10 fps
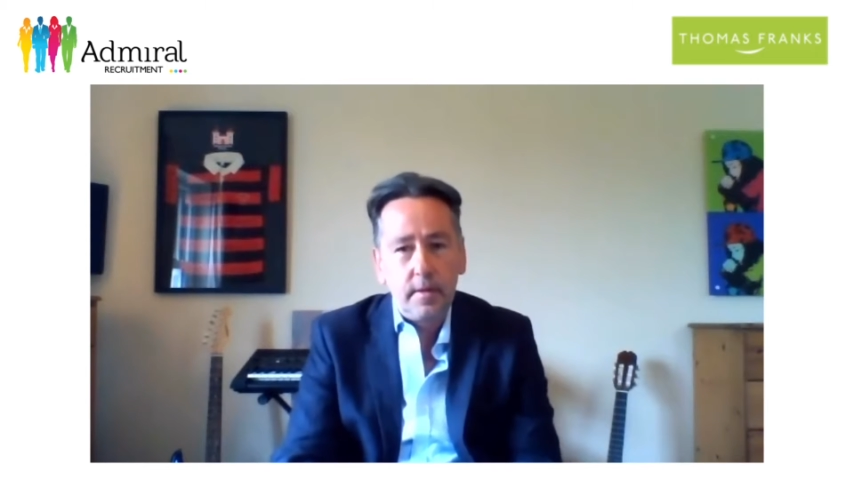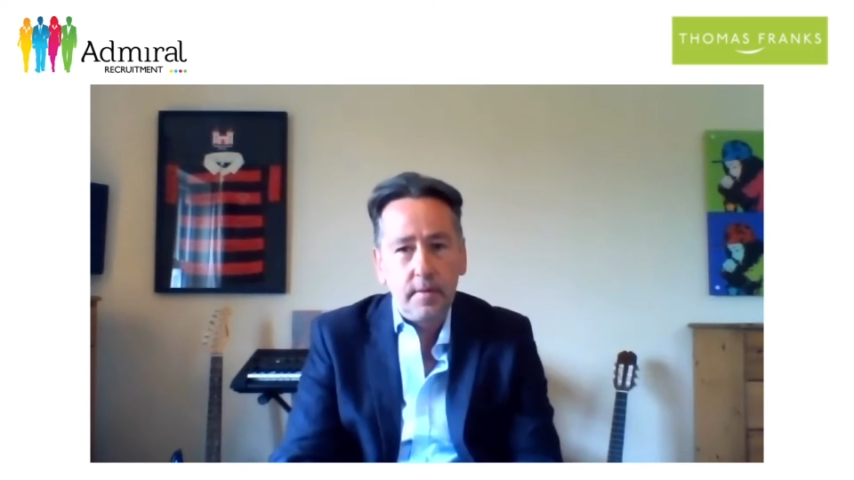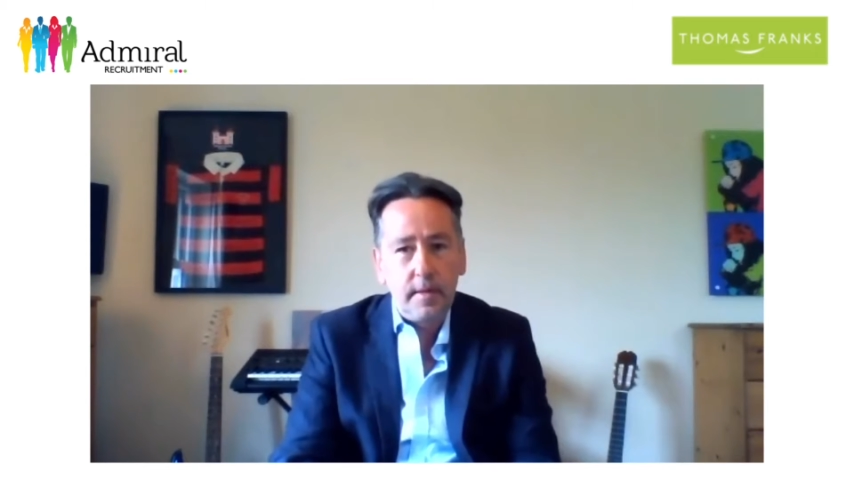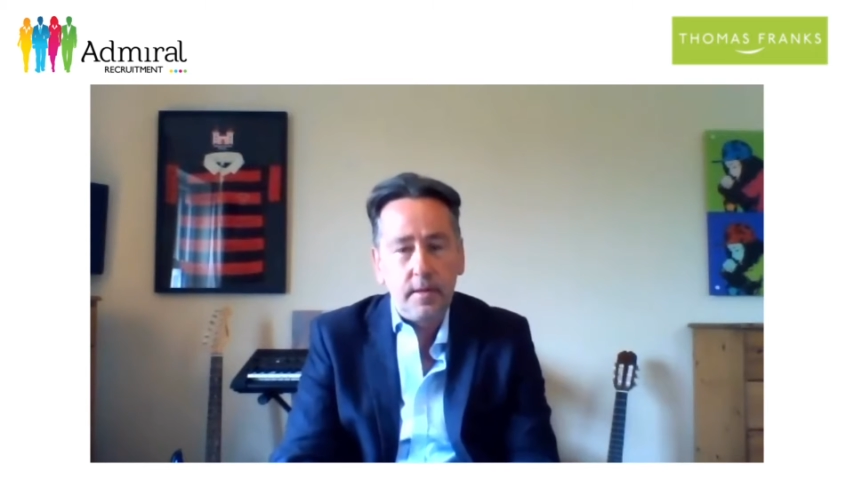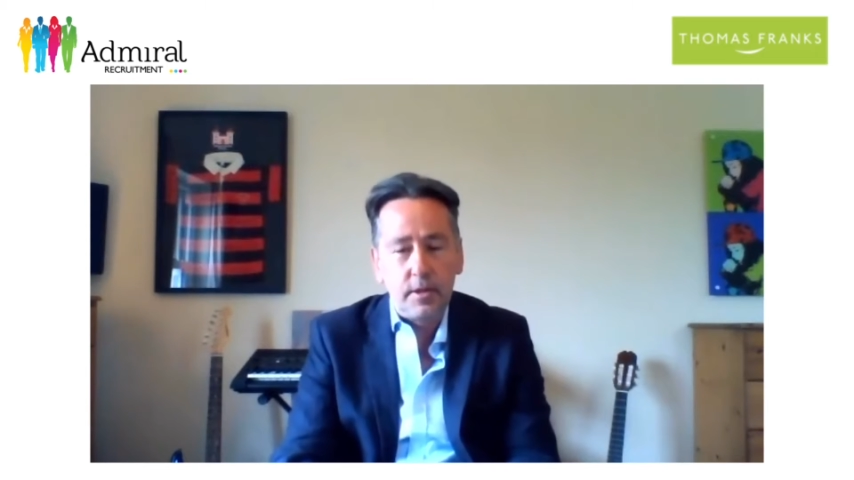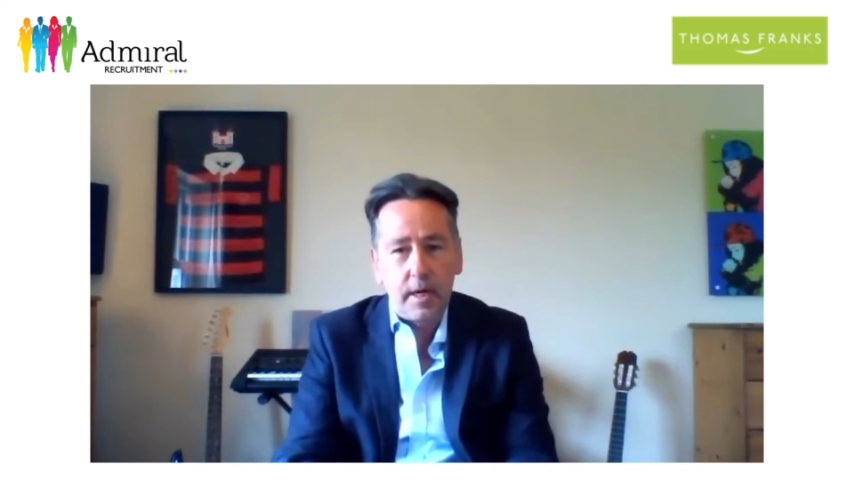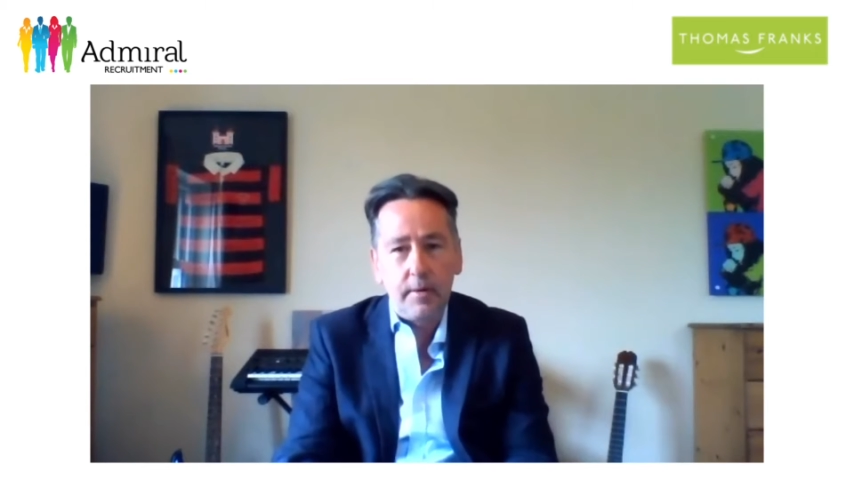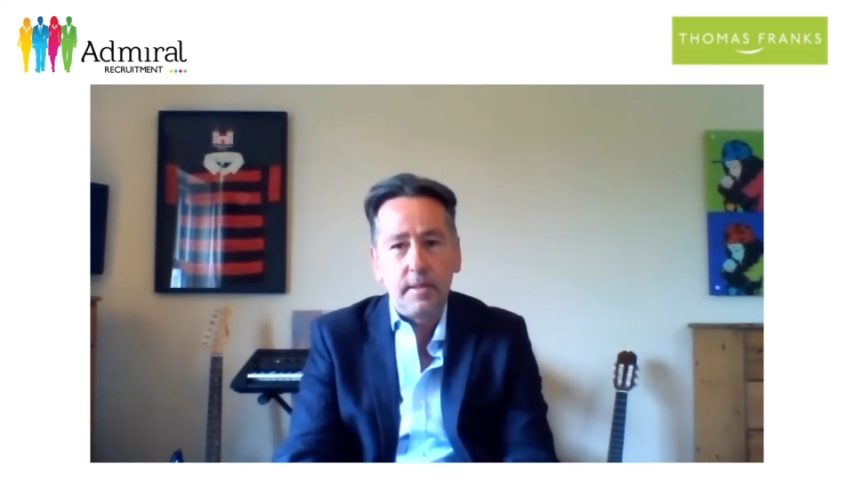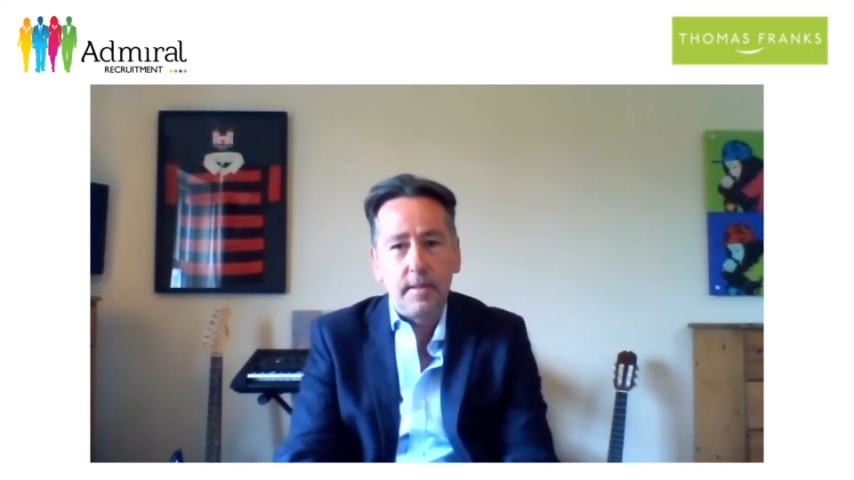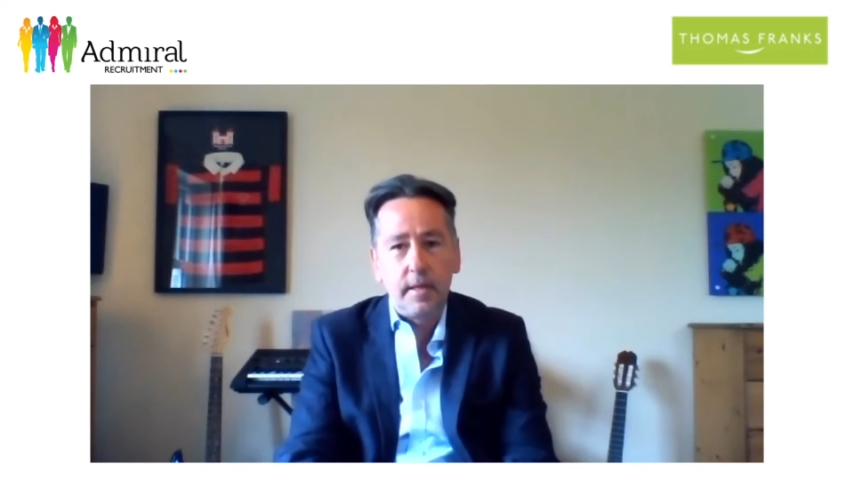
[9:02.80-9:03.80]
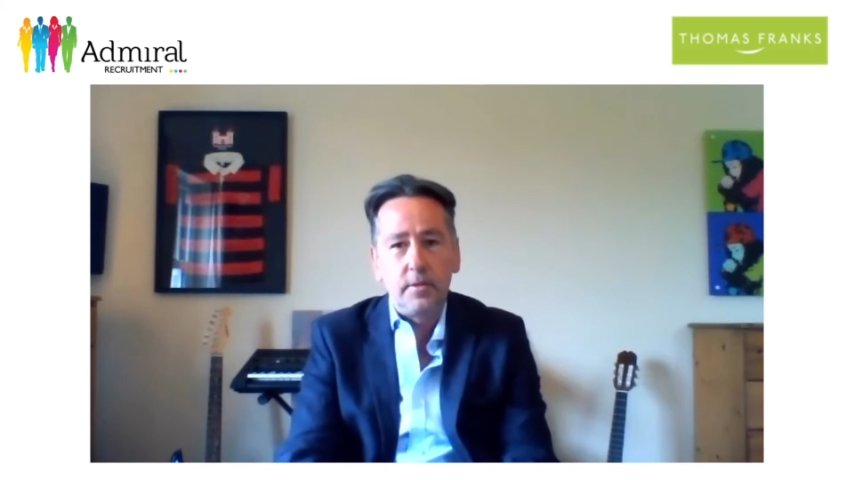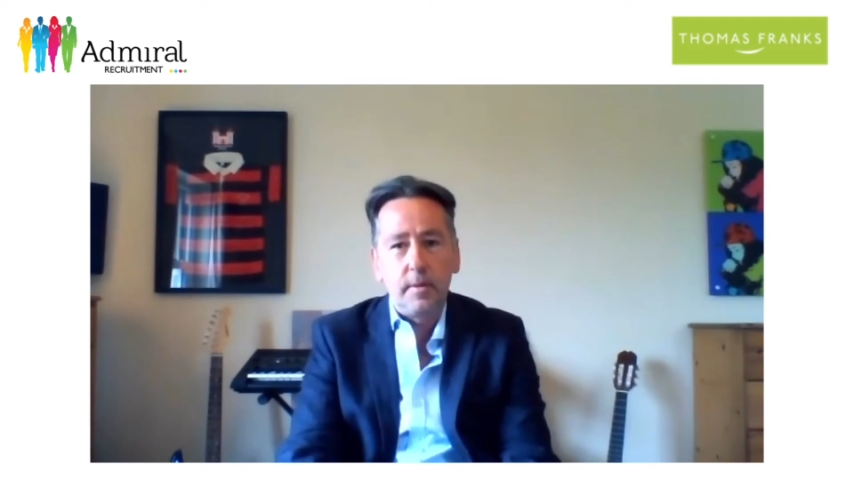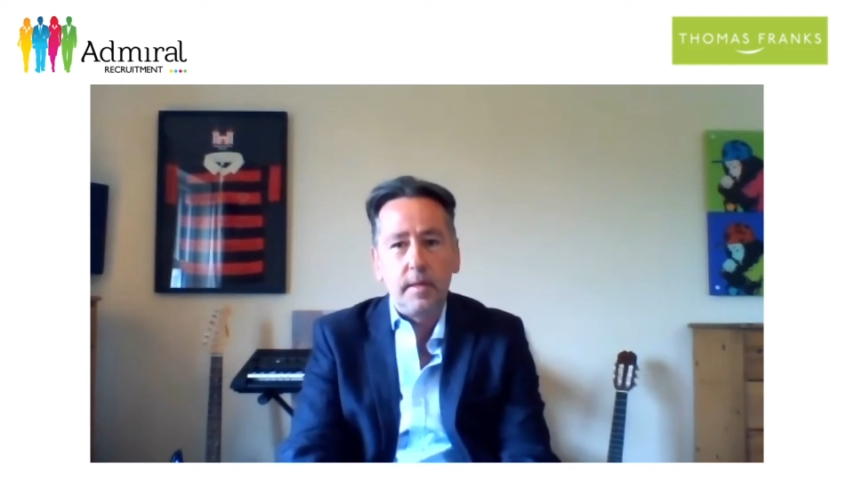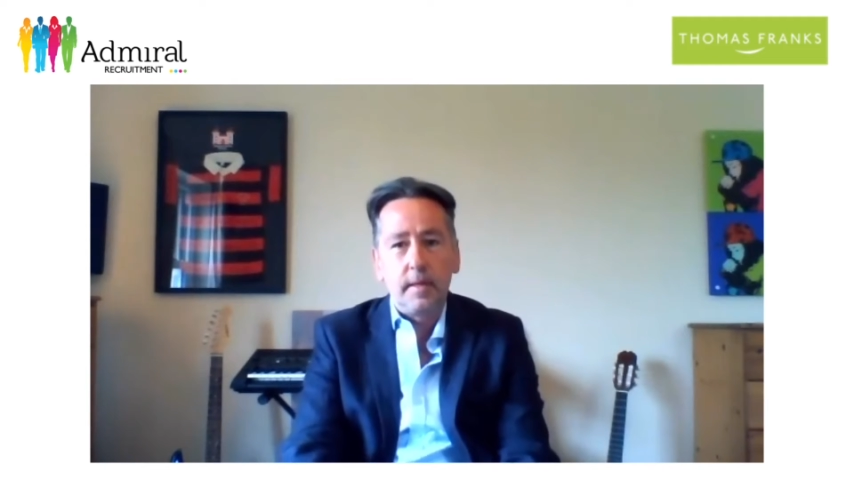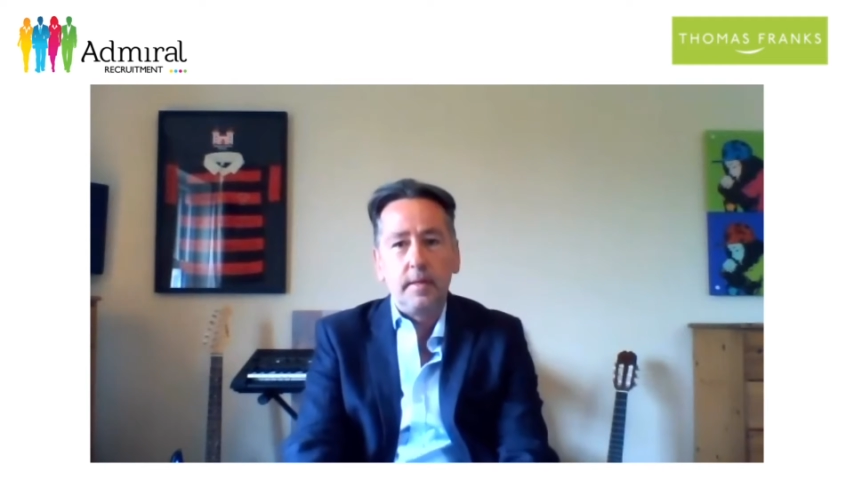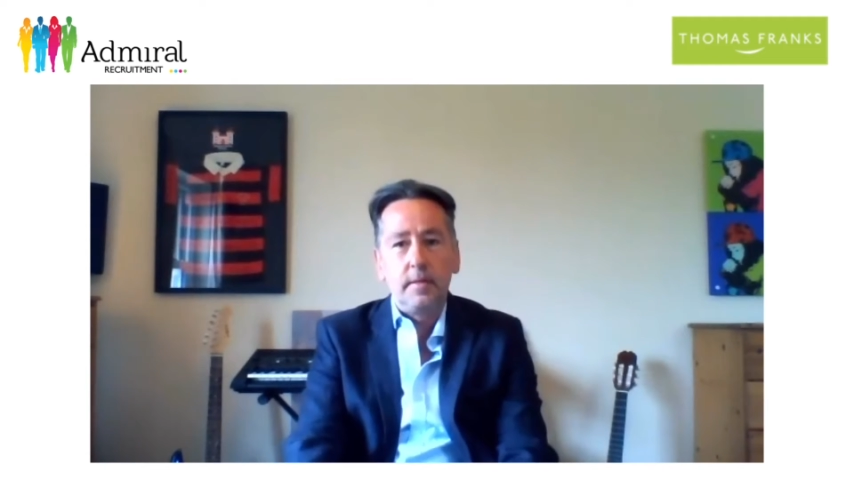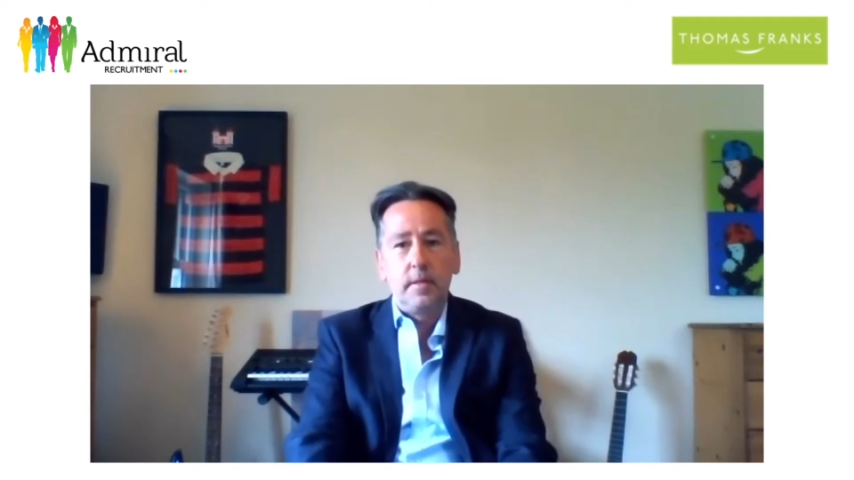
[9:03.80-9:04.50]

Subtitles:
the charity they're doing